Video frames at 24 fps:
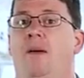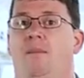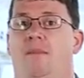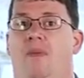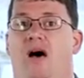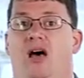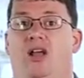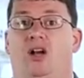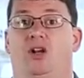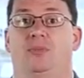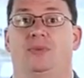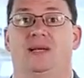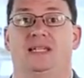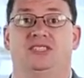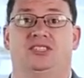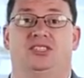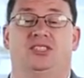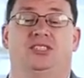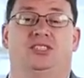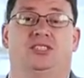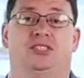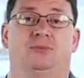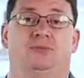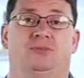Model-Based
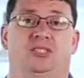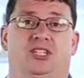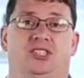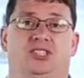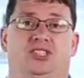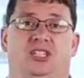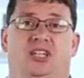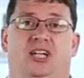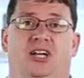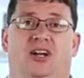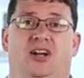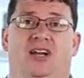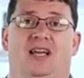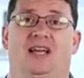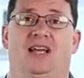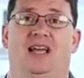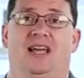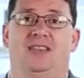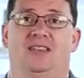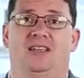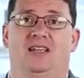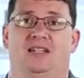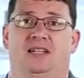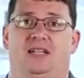Systems Engineering
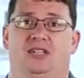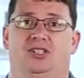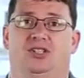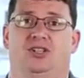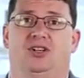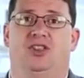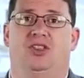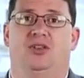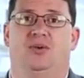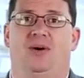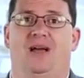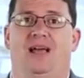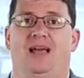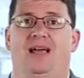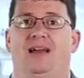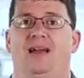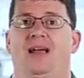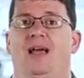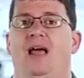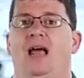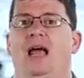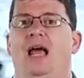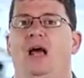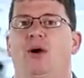and the Digital Thread,
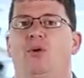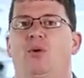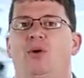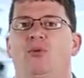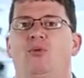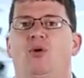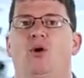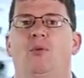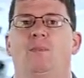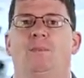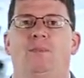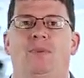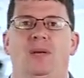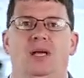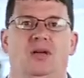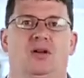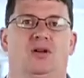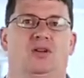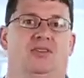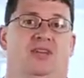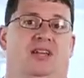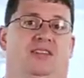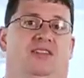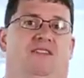we will
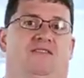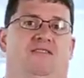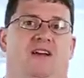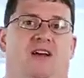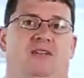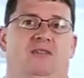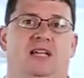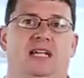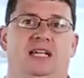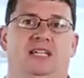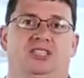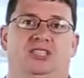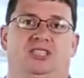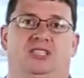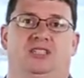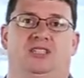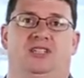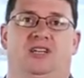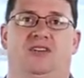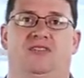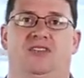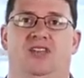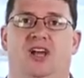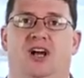build on the foundation
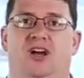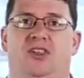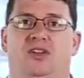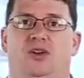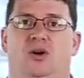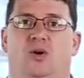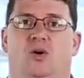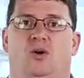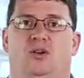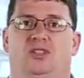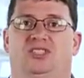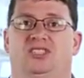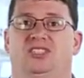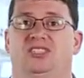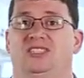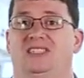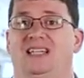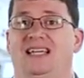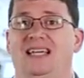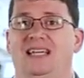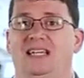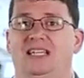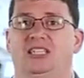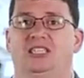of the other courses
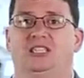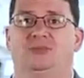in